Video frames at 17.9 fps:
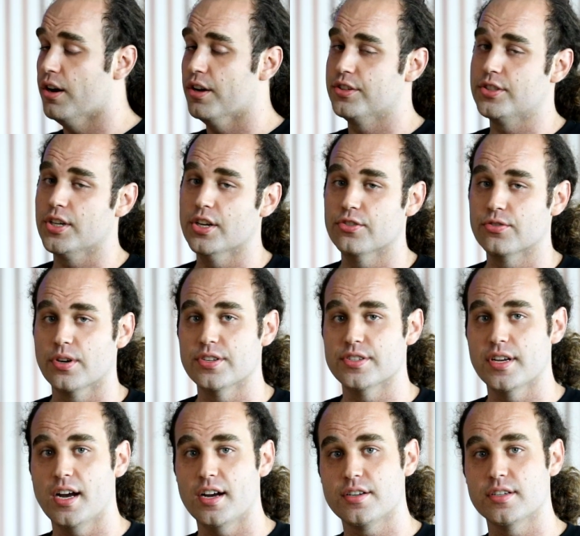on-chain
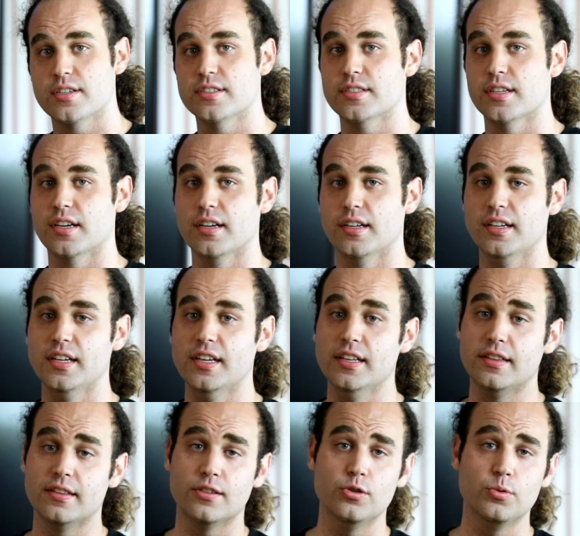transactions in
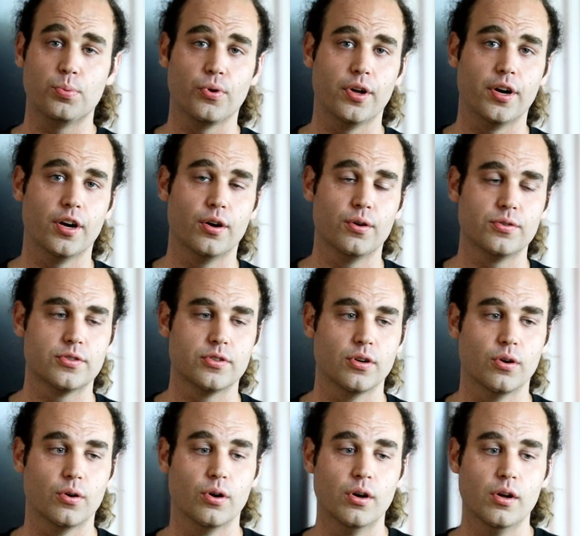ETH 2.0.
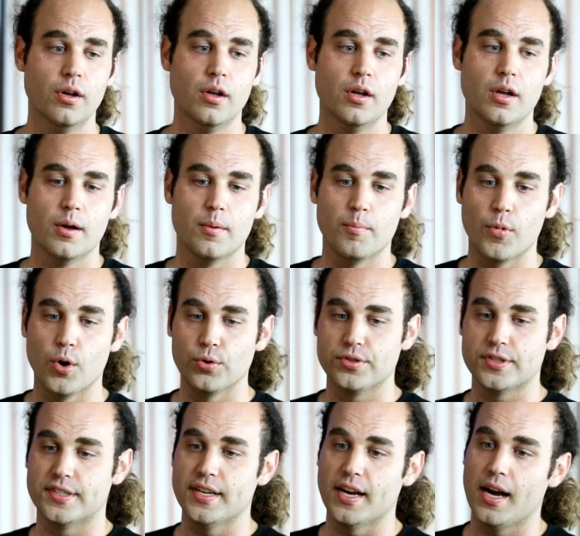So
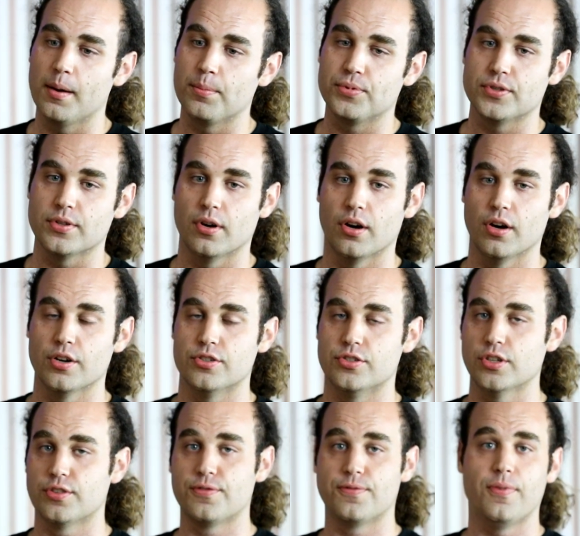most dApps are
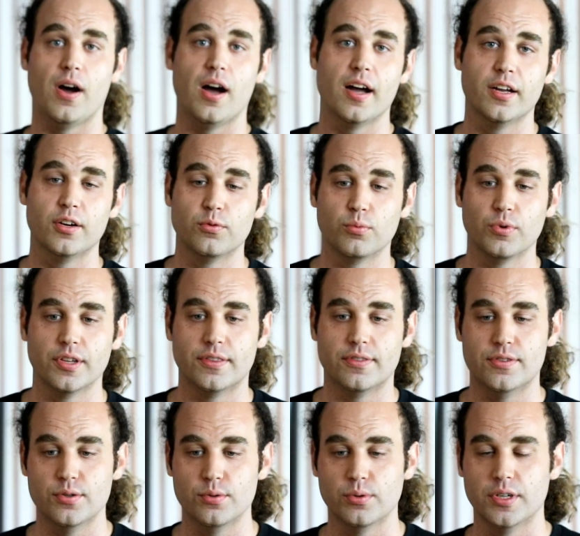just fine
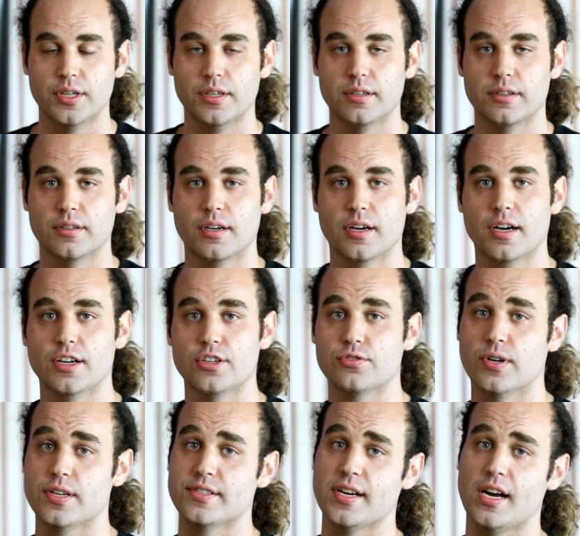with doing
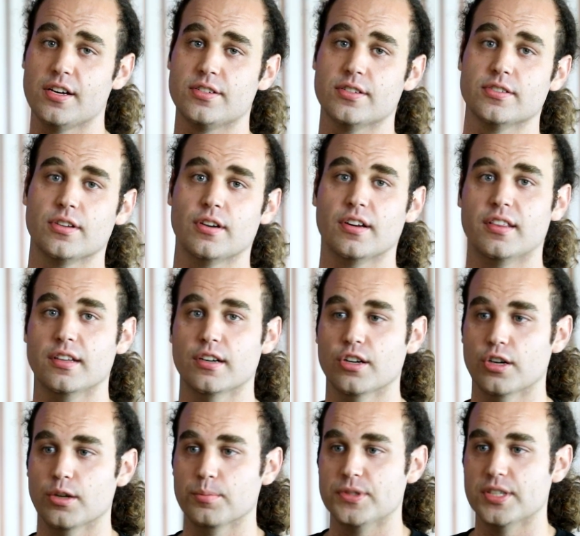transactions on
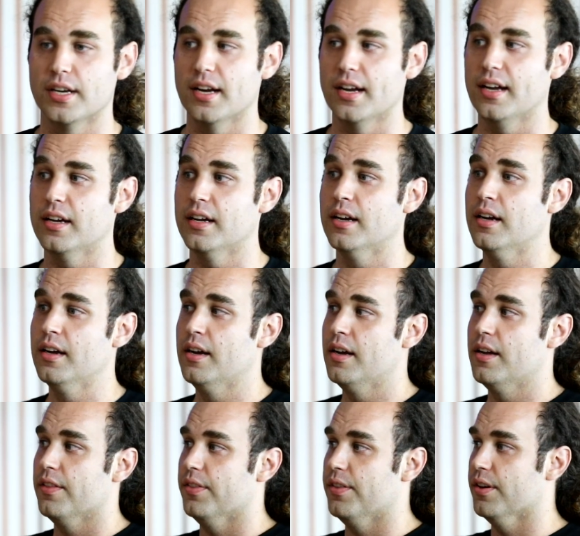Ethereum today.
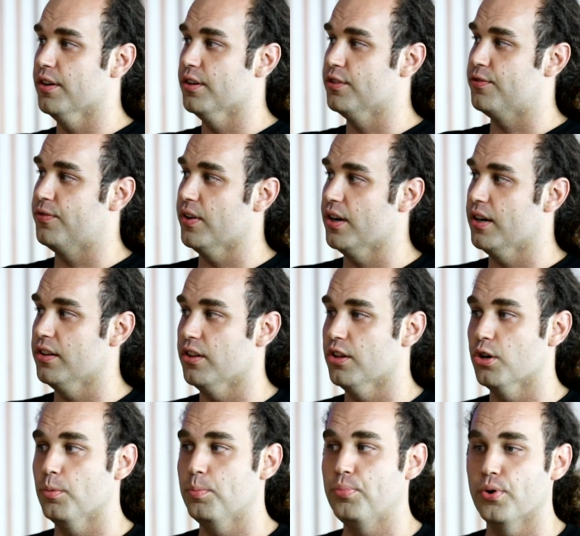There's very
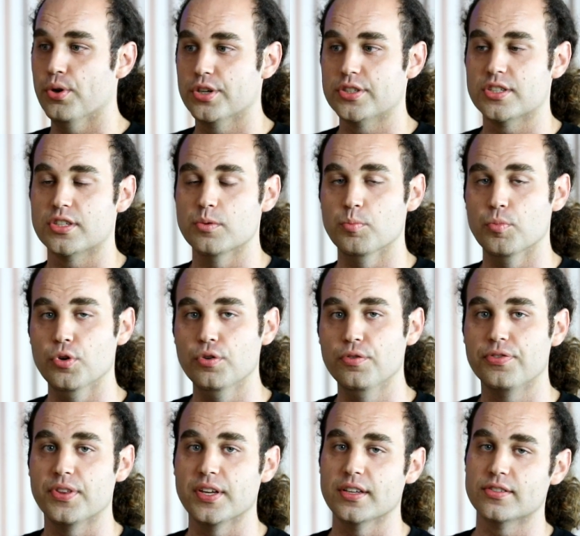little push to
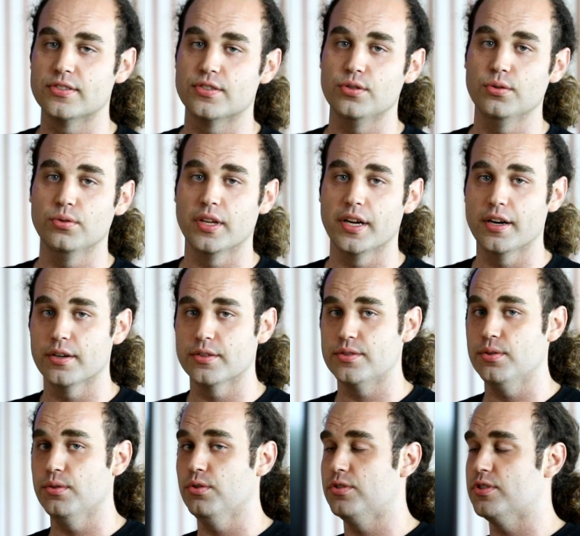move things to layer
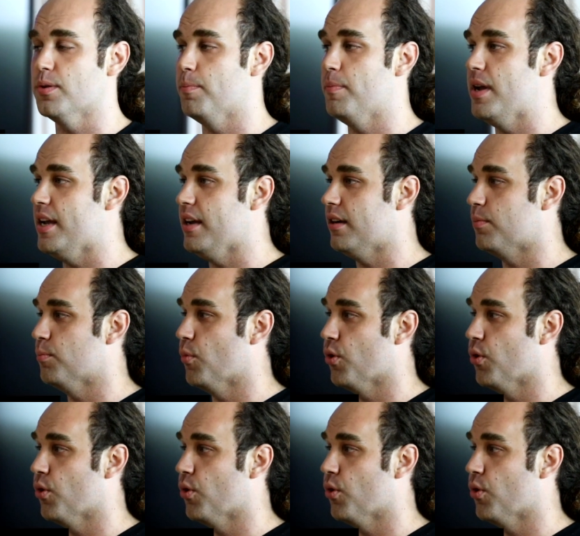2 to make